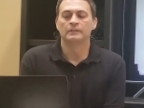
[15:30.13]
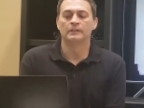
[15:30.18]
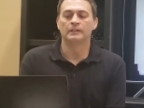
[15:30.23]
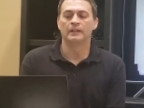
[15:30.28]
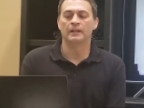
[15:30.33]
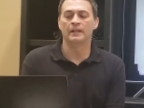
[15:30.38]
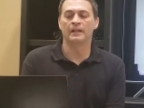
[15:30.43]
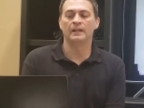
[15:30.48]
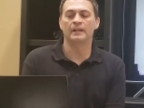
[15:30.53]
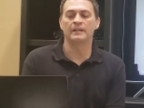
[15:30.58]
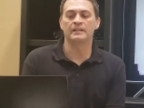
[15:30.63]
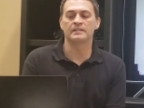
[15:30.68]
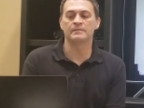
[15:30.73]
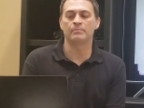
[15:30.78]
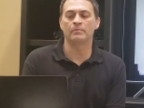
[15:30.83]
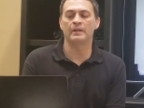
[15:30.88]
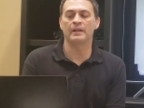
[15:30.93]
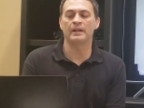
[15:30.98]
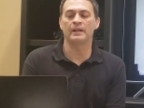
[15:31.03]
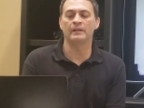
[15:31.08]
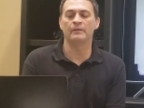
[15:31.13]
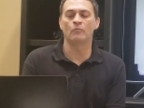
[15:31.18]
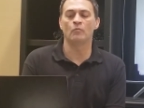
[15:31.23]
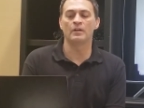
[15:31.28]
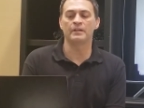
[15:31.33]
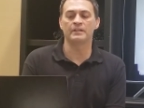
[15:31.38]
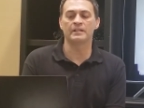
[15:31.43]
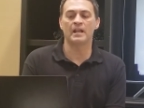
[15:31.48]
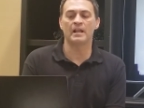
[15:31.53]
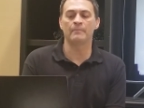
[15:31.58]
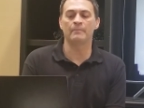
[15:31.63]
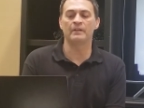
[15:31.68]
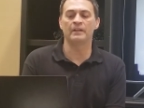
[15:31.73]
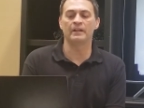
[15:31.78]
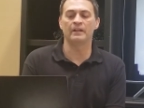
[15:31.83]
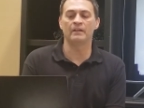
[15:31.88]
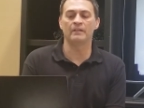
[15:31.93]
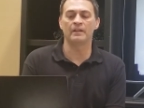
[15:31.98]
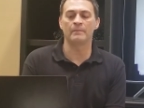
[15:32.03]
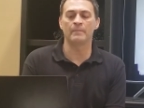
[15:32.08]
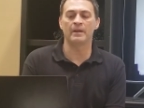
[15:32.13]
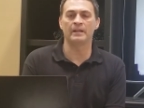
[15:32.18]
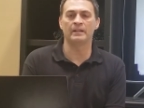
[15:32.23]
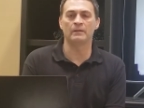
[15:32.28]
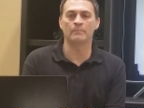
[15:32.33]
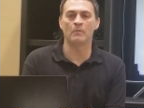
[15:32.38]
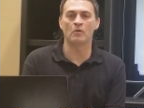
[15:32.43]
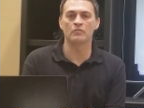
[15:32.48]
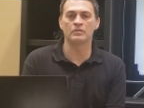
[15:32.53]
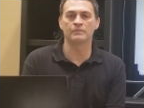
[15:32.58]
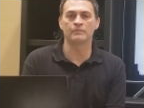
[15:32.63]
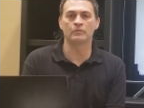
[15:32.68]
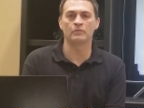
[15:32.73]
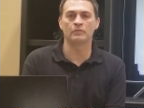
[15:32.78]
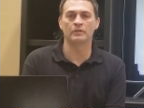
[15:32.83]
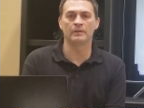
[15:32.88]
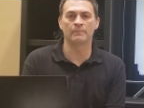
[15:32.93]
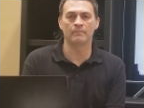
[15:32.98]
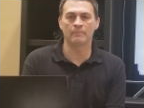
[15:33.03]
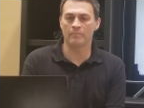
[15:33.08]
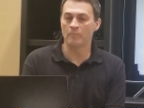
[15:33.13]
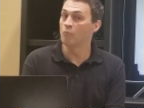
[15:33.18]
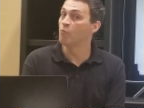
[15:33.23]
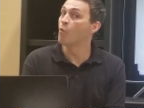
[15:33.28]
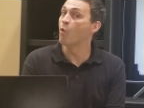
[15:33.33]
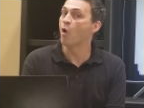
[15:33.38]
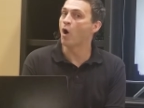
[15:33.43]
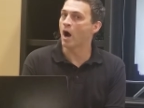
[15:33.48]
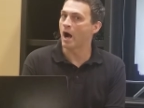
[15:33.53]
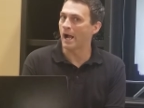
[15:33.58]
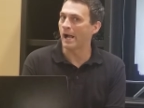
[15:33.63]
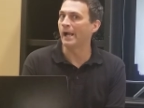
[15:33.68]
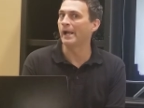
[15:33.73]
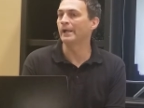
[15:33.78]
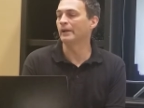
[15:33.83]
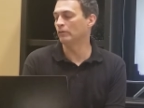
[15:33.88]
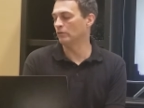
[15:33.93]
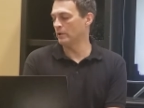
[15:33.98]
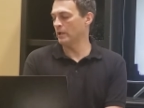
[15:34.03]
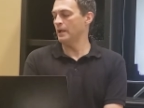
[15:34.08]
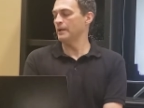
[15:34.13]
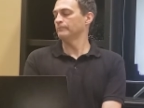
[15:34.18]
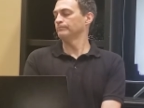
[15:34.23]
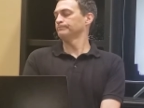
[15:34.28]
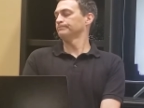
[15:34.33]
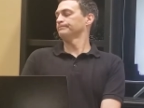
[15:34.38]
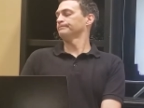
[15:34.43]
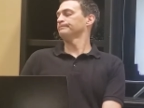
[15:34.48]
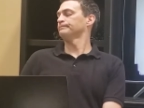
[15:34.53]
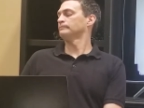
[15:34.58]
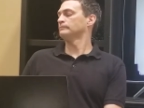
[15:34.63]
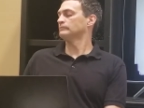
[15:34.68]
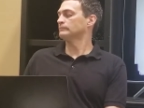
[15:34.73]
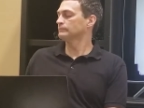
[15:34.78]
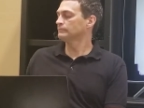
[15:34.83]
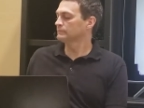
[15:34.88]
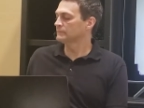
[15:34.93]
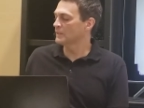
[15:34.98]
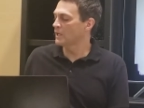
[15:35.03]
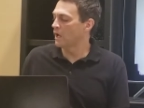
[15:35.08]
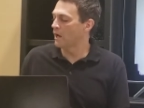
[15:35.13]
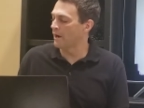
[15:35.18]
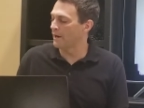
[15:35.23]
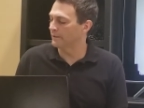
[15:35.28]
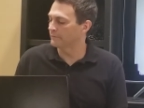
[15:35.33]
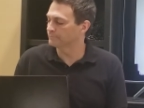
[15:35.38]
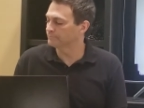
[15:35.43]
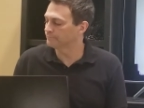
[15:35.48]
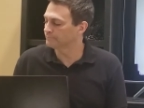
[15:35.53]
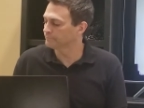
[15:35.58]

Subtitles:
and explain what time of the year they make the most food and why, okay? All right.